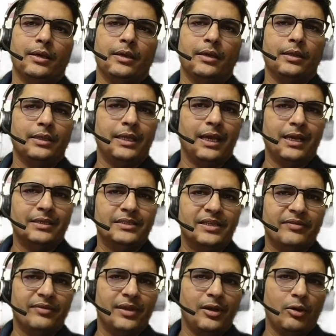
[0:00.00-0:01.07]
the answer
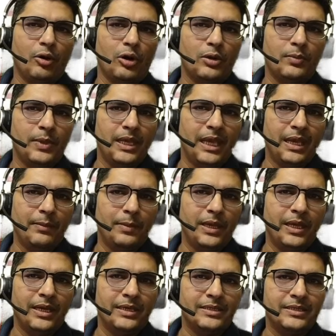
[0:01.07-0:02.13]
will not be A, B,
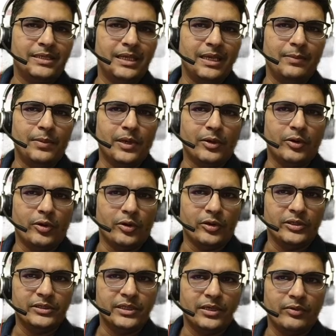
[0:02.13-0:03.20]
and C,
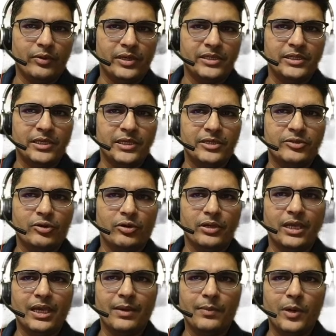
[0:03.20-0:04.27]
because the question is
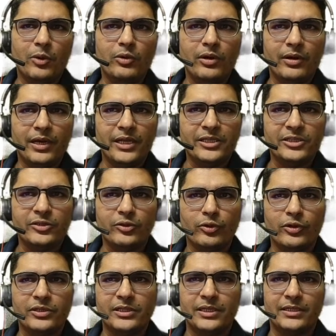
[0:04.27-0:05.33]
talking about rich
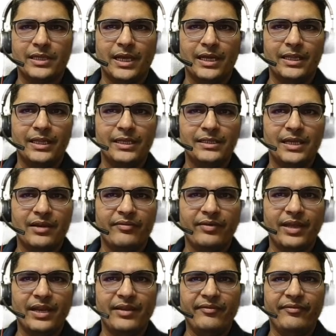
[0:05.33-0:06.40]
sources, and these are
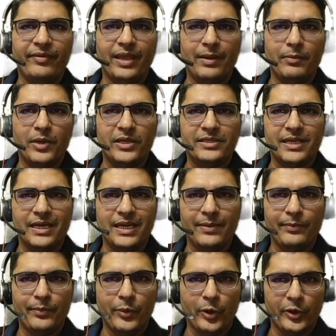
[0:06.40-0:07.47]
very famous and
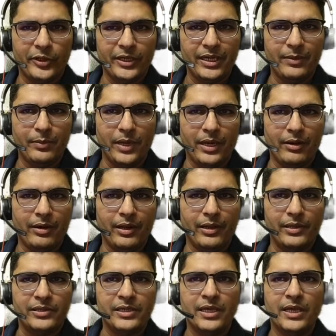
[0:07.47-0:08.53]
important
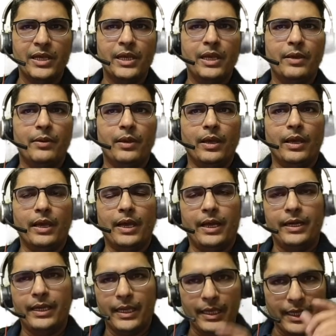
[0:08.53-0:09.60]
minerals.
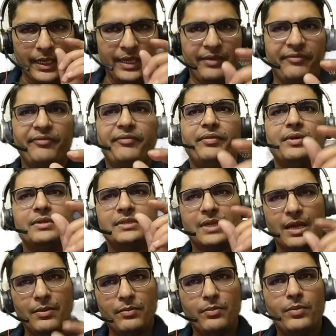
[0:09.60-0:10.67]
And if
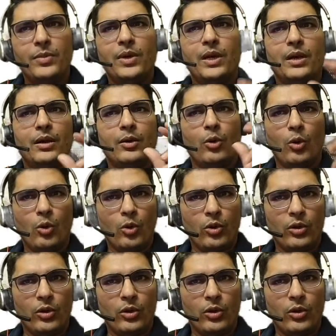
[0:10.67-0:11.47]
some or